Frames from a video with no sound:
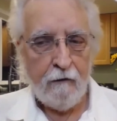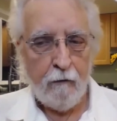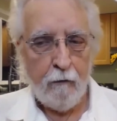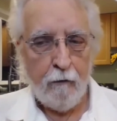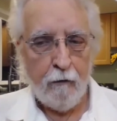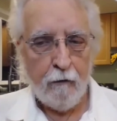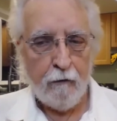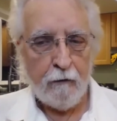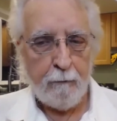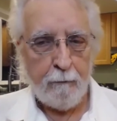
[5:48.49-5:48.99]

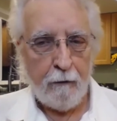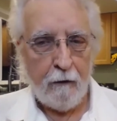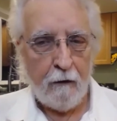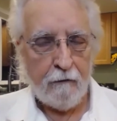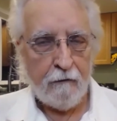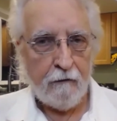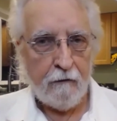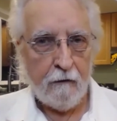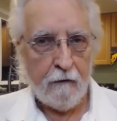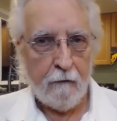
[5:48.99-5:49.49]
to those
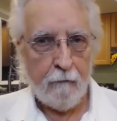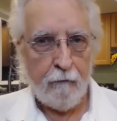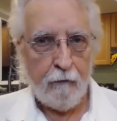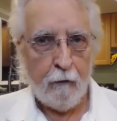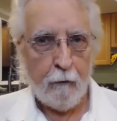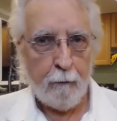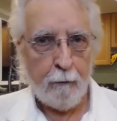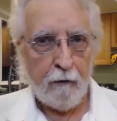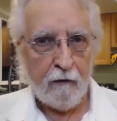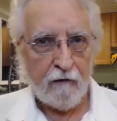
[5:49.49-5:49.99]
parts of
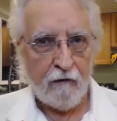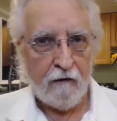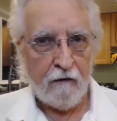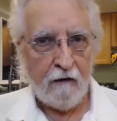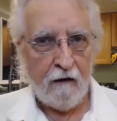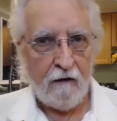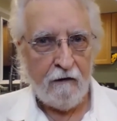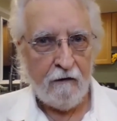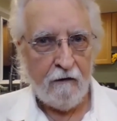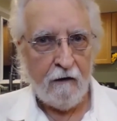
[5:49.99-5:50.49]
your
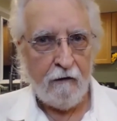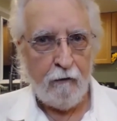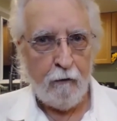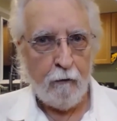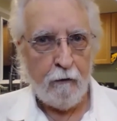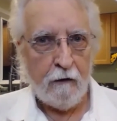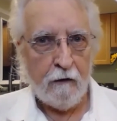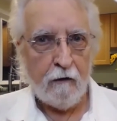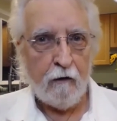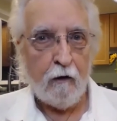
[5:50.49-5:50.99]
presentation that
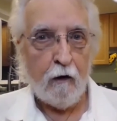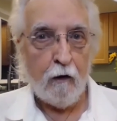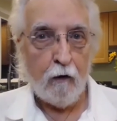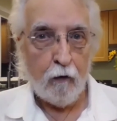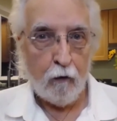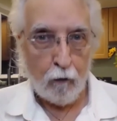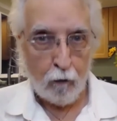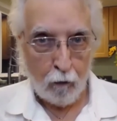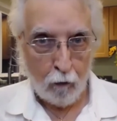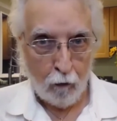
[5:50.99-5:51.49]
you can
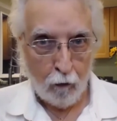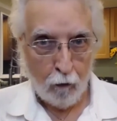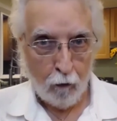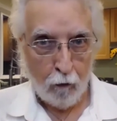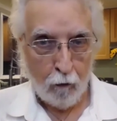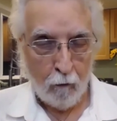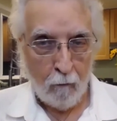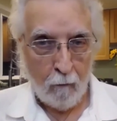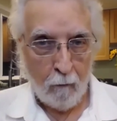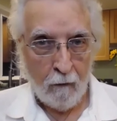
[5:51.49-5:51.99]

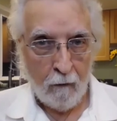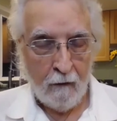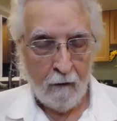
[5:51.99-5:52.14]
control.